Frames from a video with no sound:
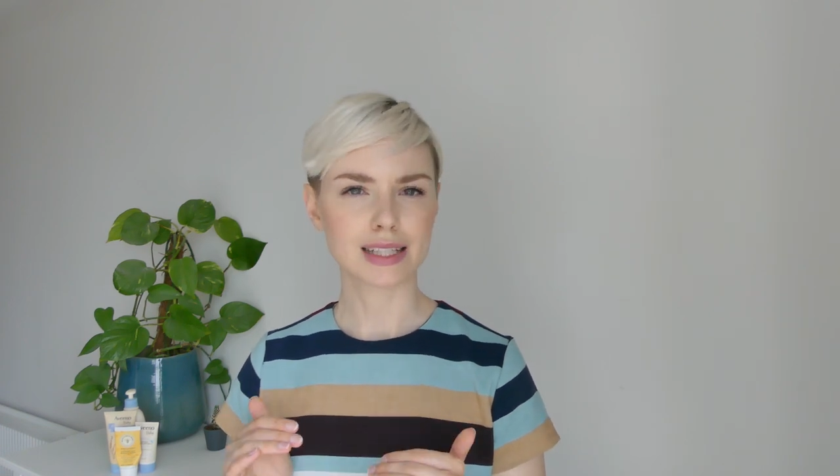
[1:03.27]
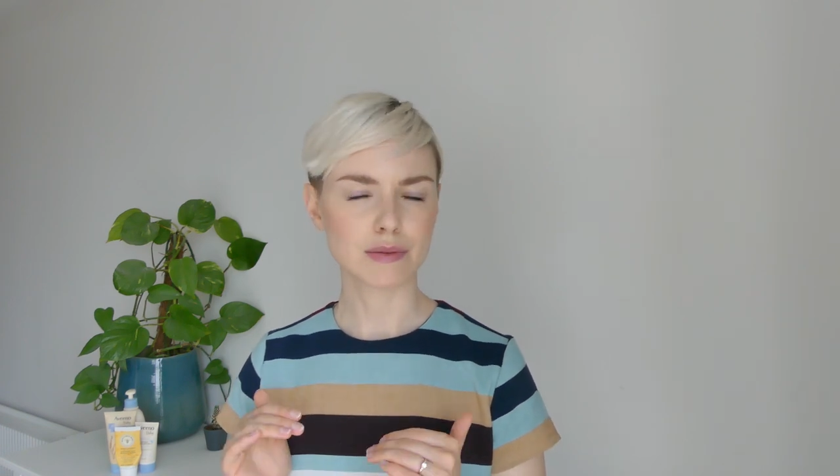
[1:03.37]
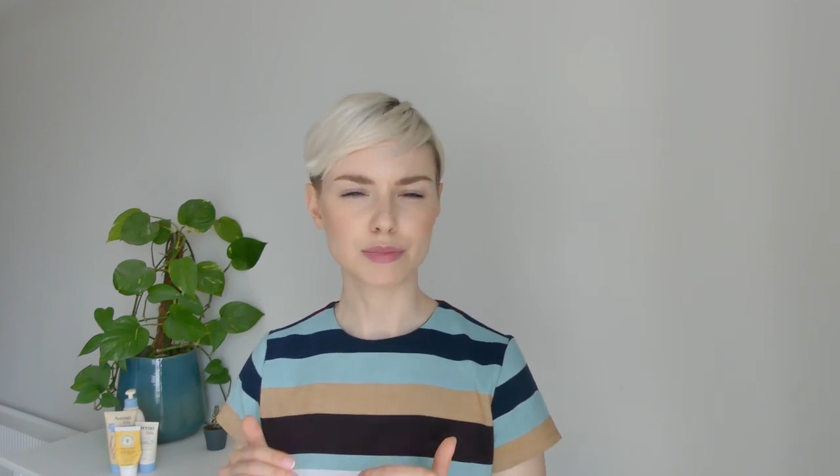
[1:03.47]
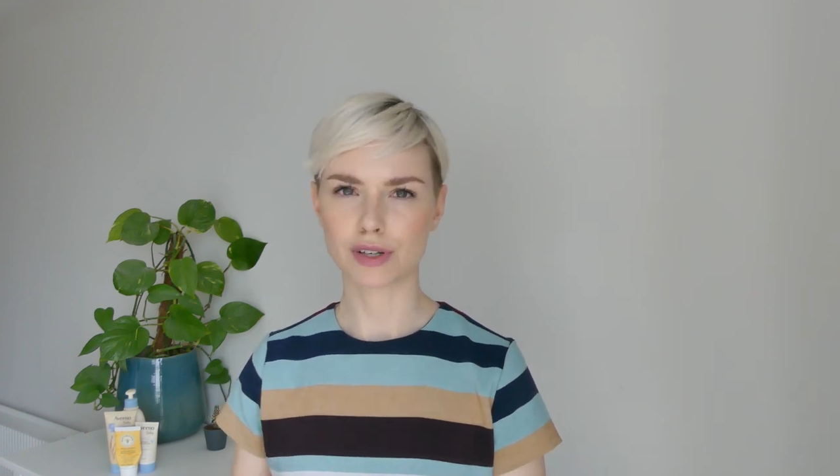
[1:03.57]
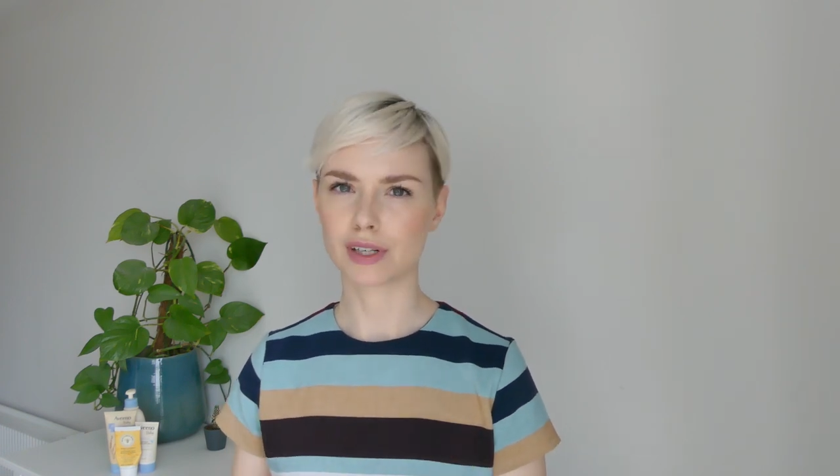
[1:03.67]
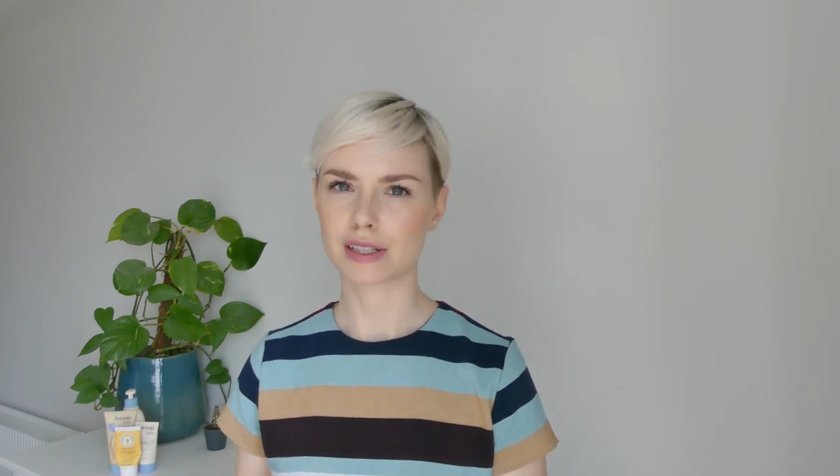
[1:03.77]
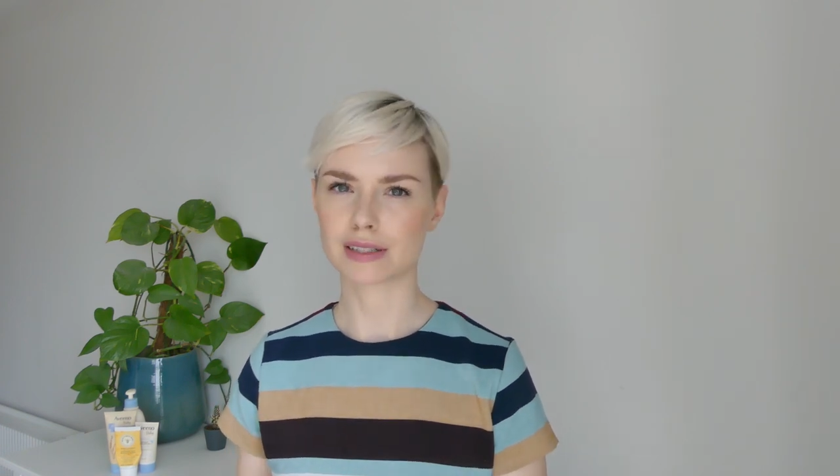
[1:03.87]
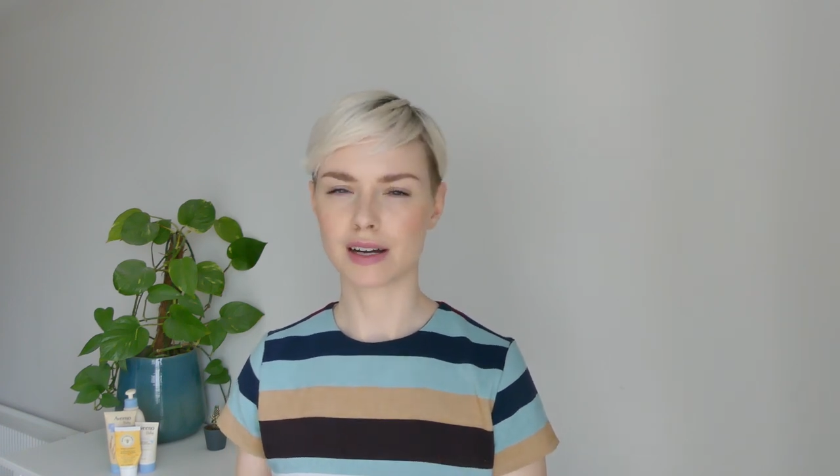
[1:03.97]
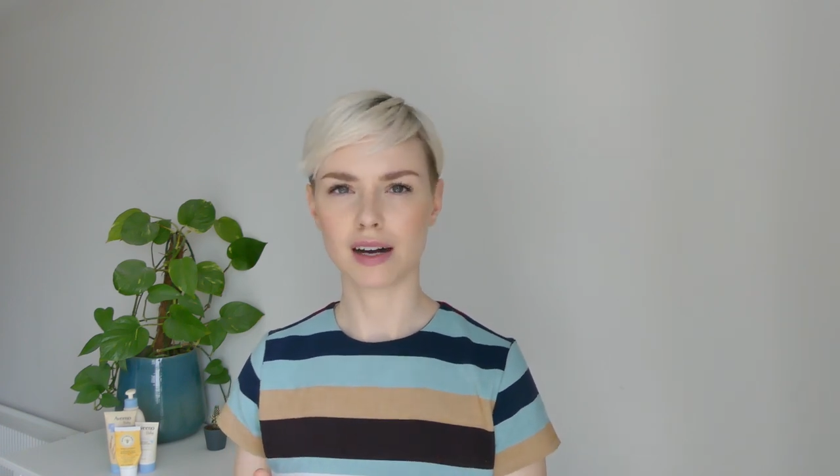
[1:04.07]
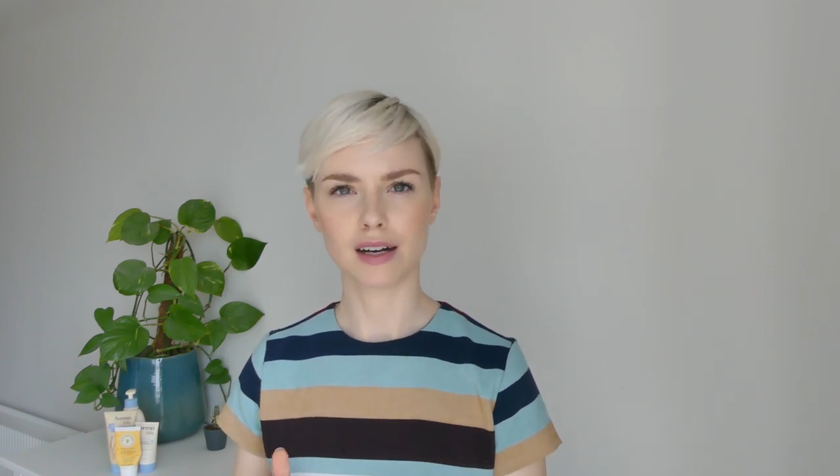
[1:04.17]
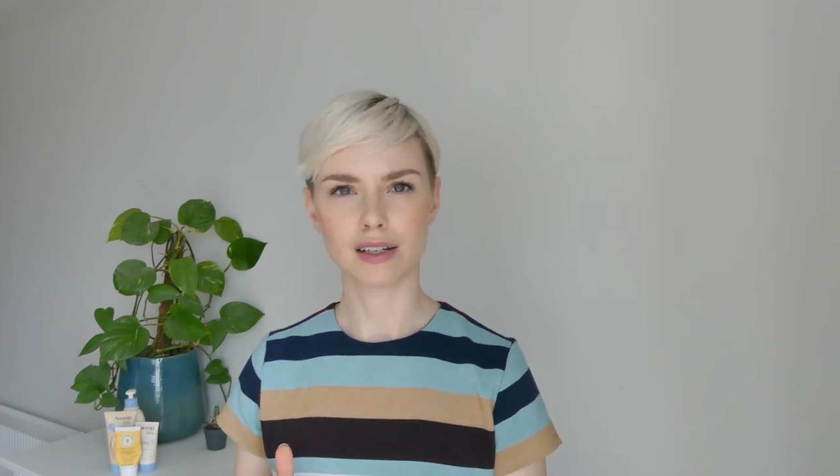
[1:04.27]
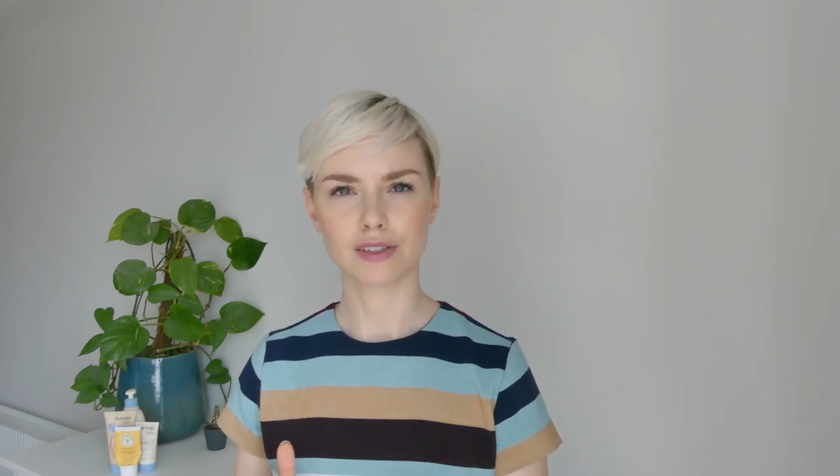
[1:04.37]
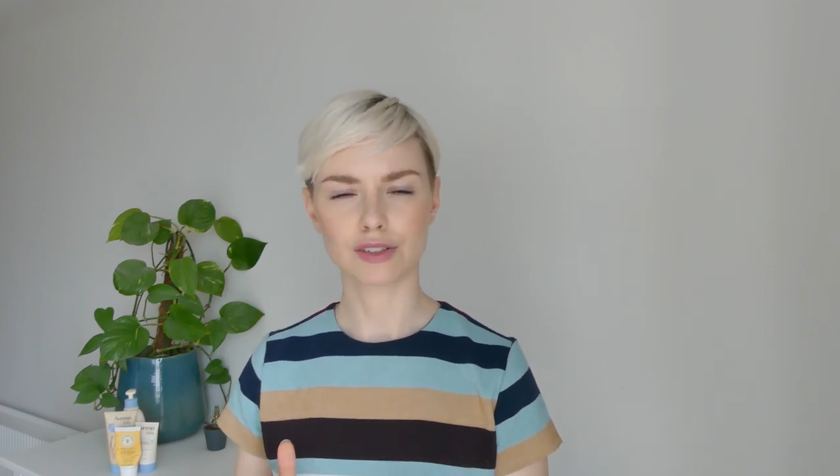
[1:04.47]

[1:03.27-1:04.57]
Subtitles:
their products are